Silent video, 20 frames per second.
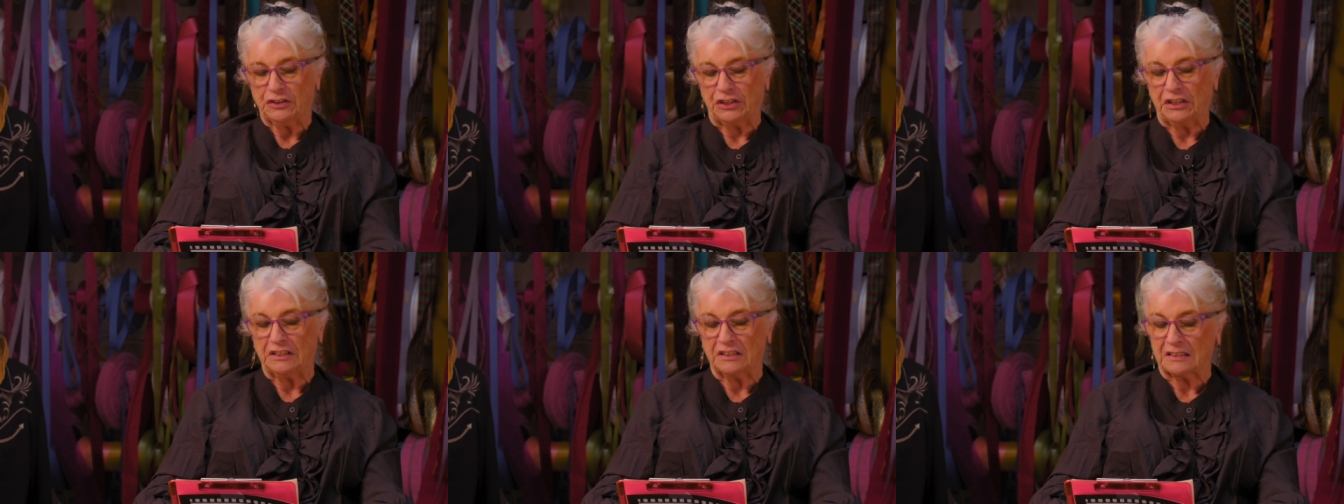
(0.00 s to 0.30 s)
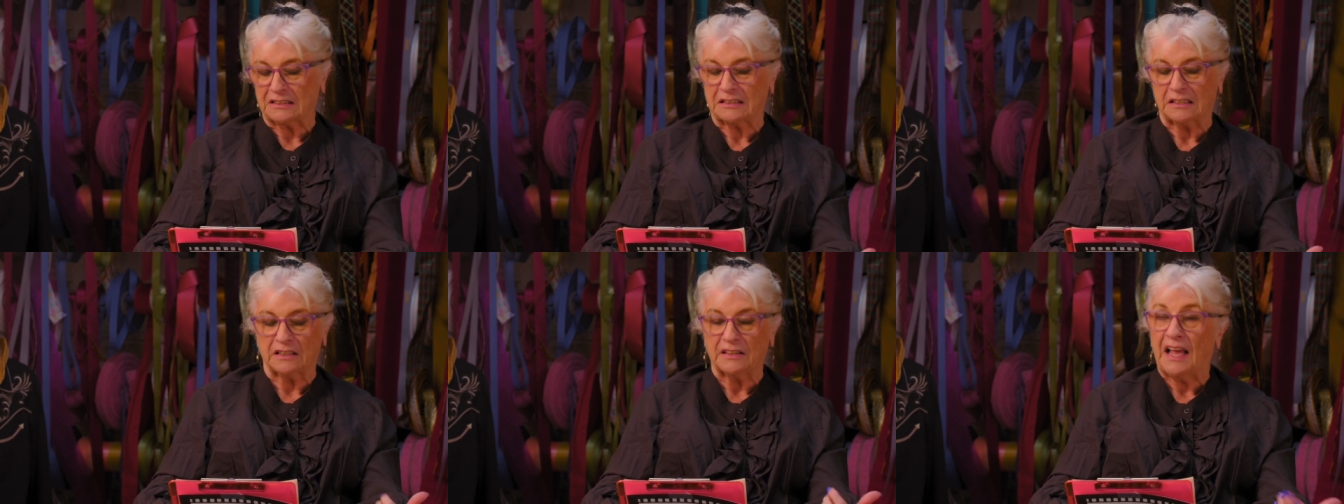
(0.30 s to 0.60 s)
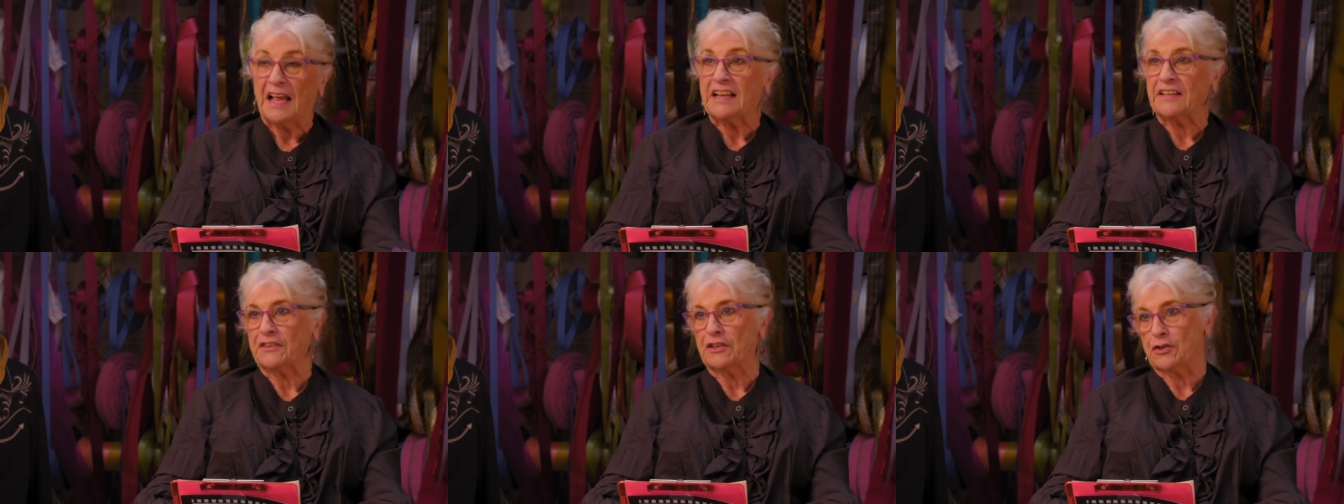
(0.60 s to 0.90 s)
She
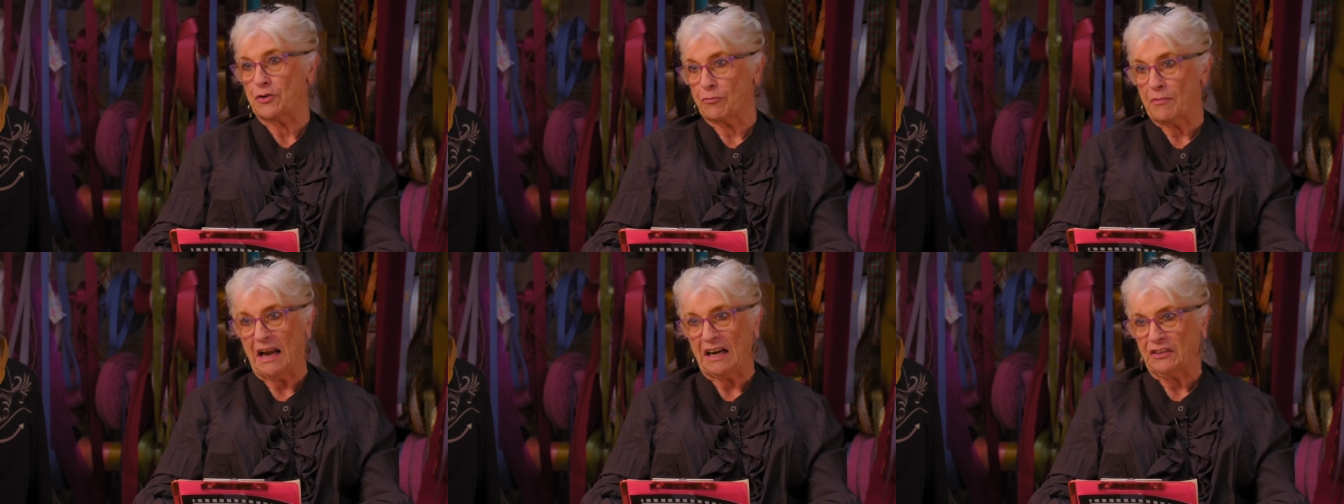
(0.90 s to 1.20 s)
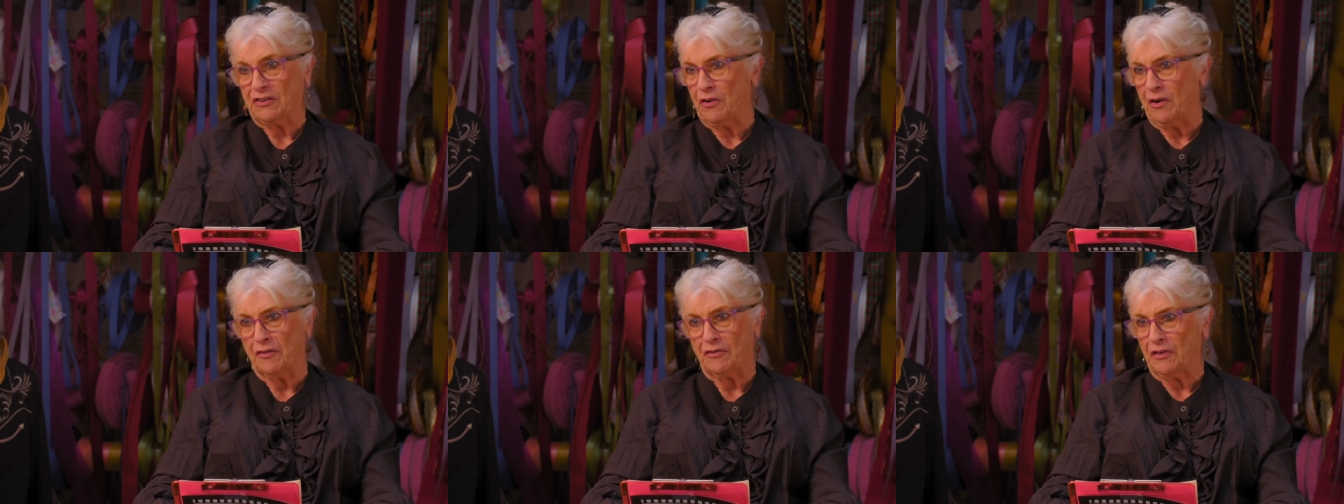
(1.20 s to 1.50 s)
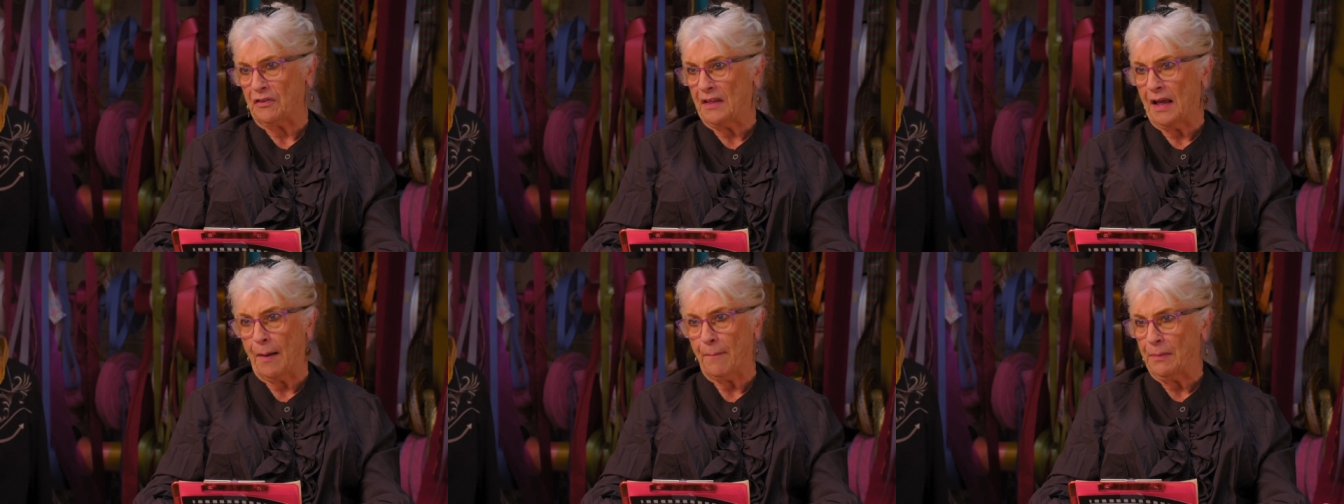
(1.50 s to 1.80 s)
disliked the director
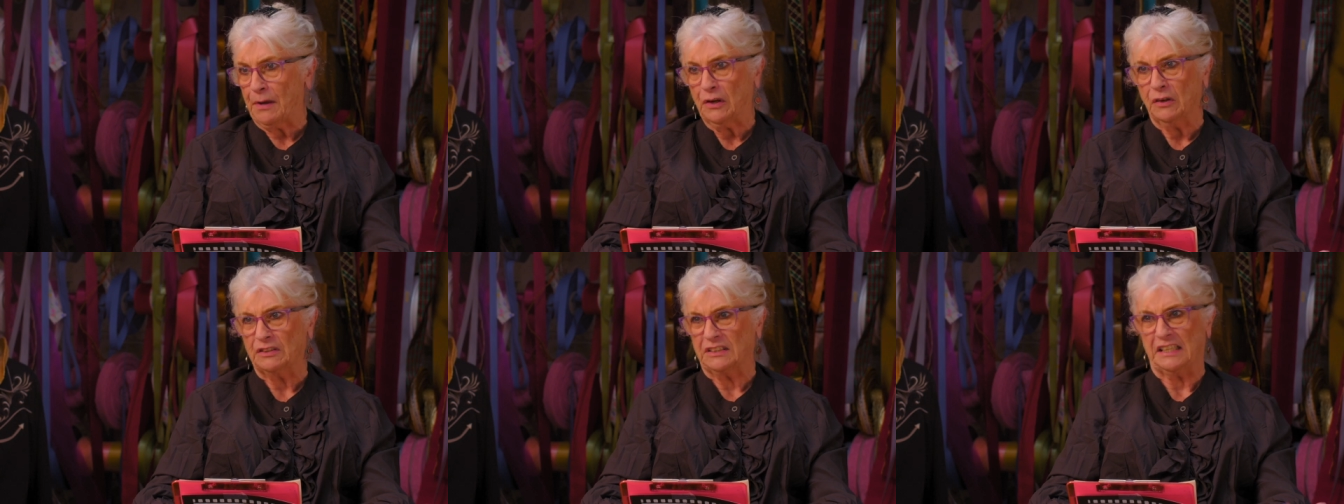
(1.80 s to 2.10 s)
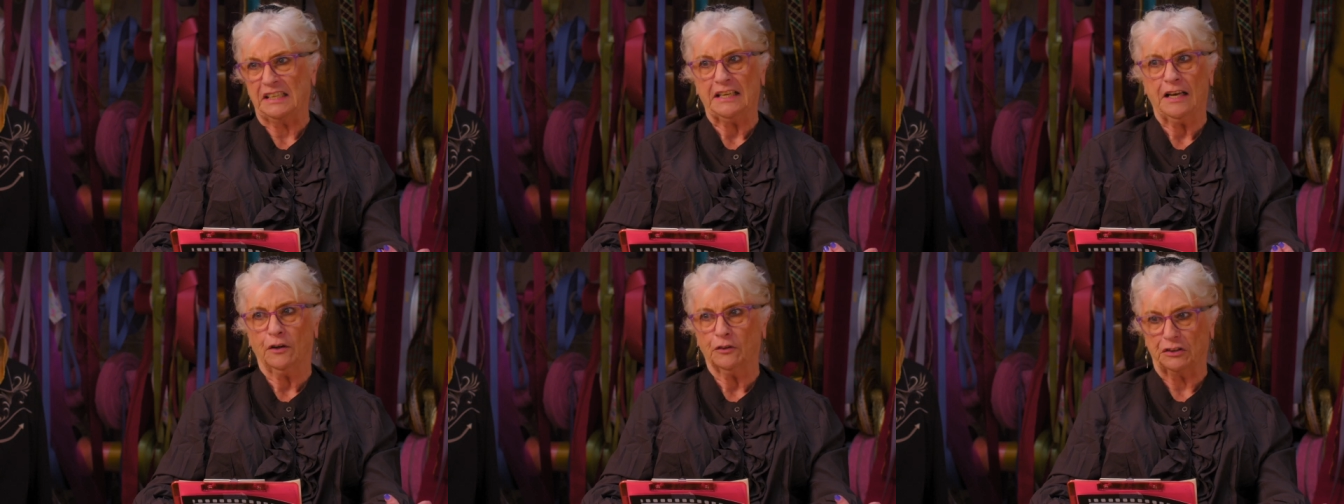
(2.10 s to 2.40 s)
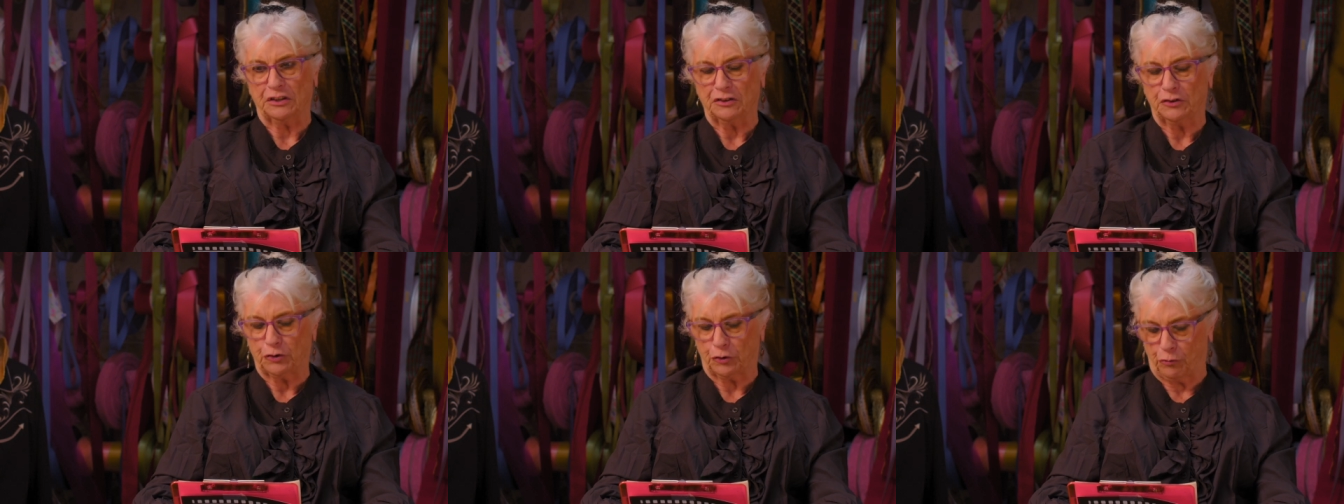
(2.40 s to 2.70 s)
after that because he yelled
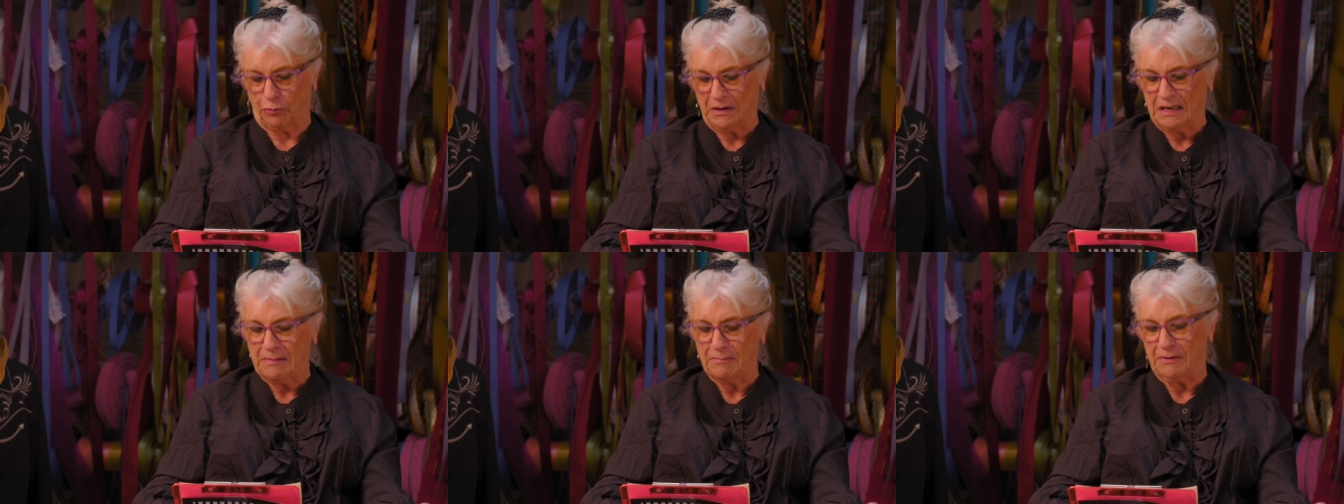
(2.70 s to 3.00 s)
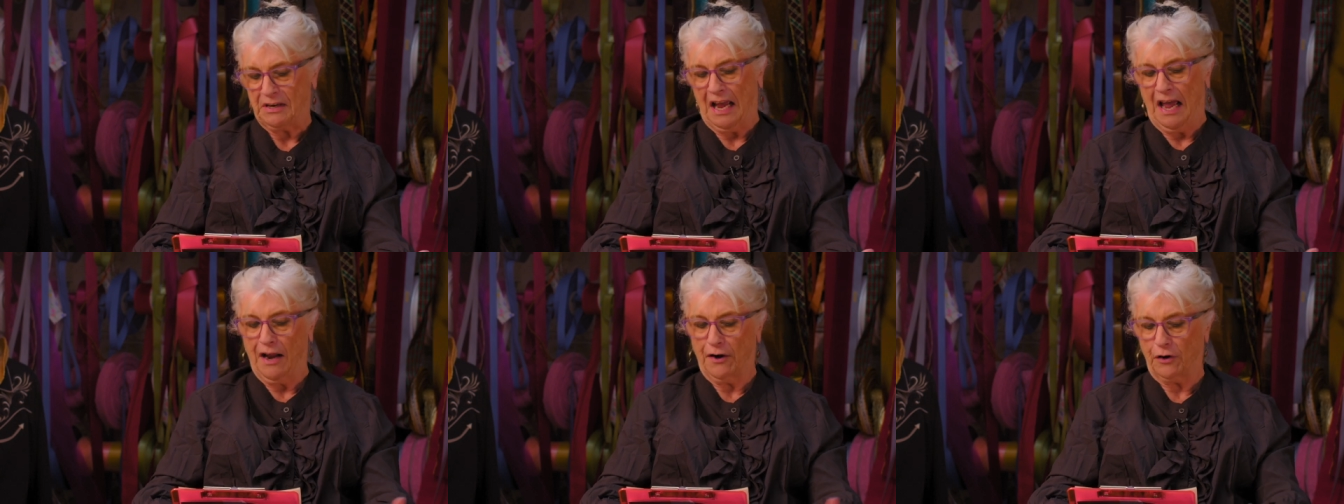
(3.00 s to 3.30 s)
and screamed at